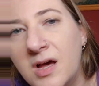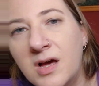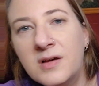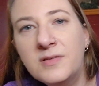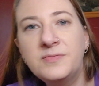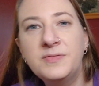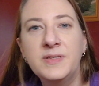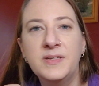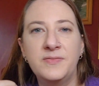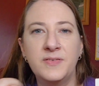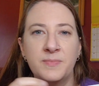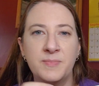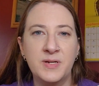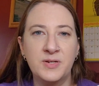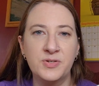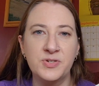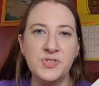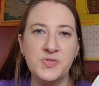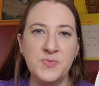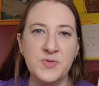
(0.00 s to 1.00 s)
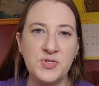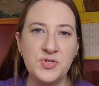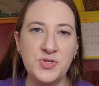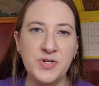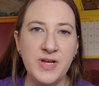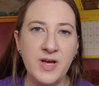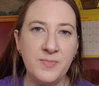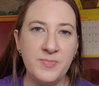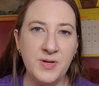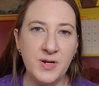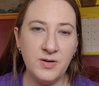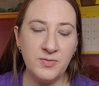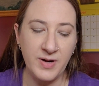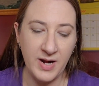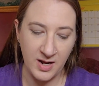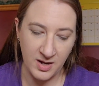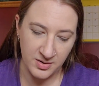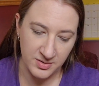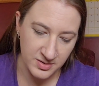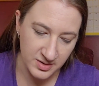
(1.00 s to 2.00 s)
of leaving my Christmas tree up year
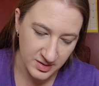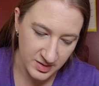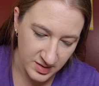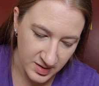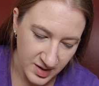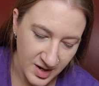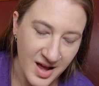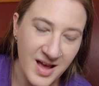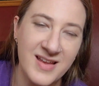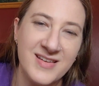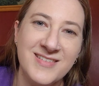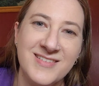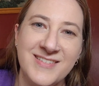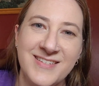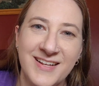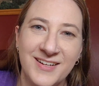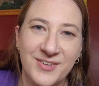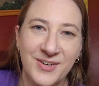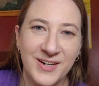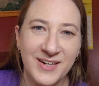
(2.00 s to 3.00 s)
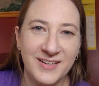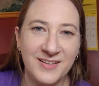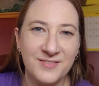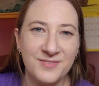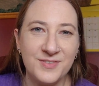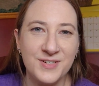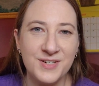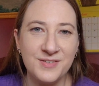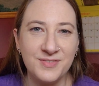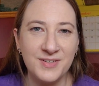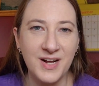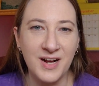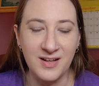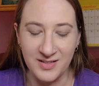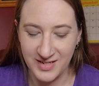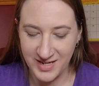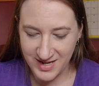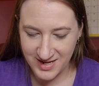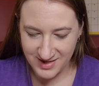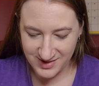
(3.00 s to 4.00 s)
round and just decorating it for different
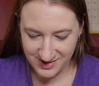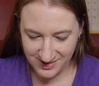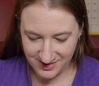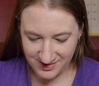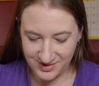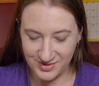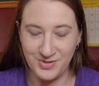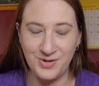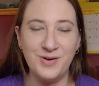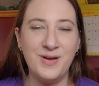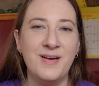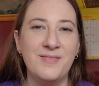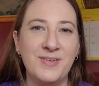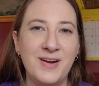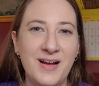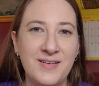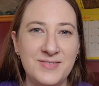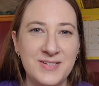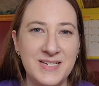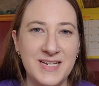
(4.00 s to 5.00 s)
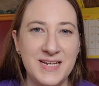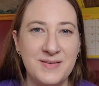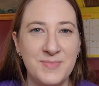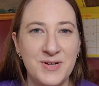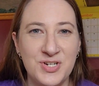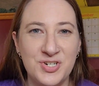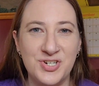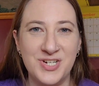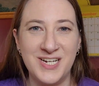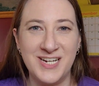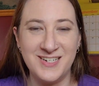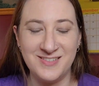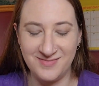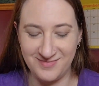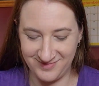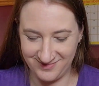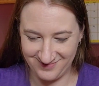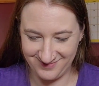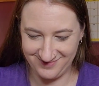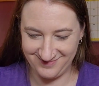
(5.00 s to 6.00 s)
holidays, so I don't ever have to take my tree down,
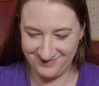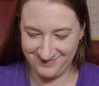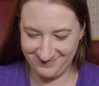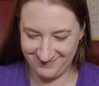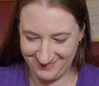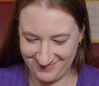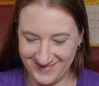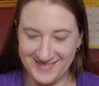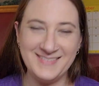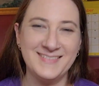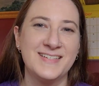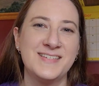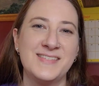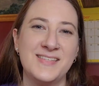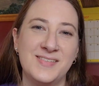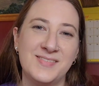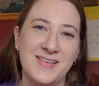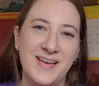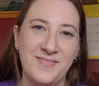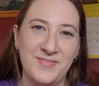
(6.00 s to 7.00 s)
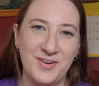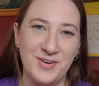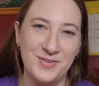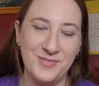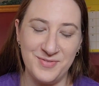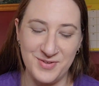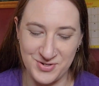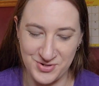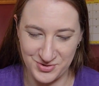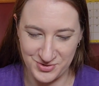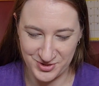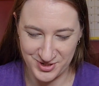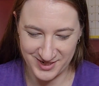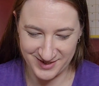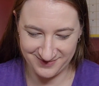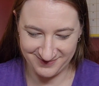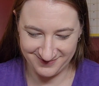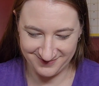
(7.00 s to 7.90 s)
because I have an artificial tree.